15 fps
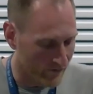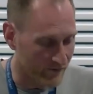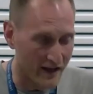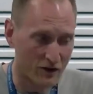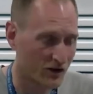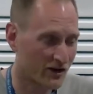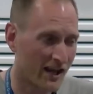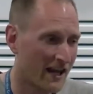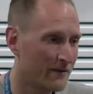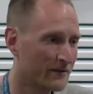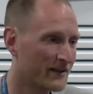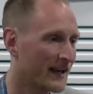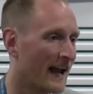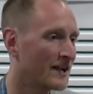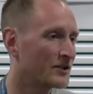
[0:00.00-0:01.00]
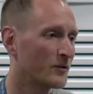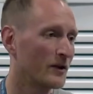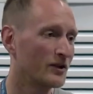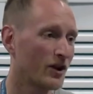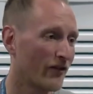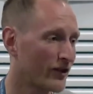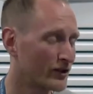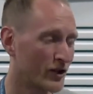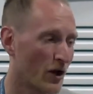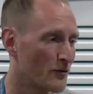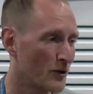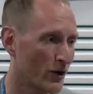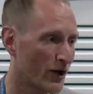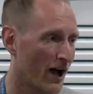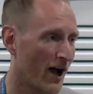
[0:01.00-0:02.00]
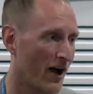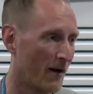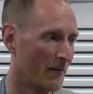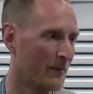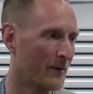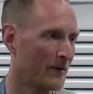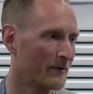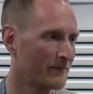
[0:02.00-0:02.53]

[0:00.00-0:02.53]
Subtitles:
They just keep saying to each other, don't look up.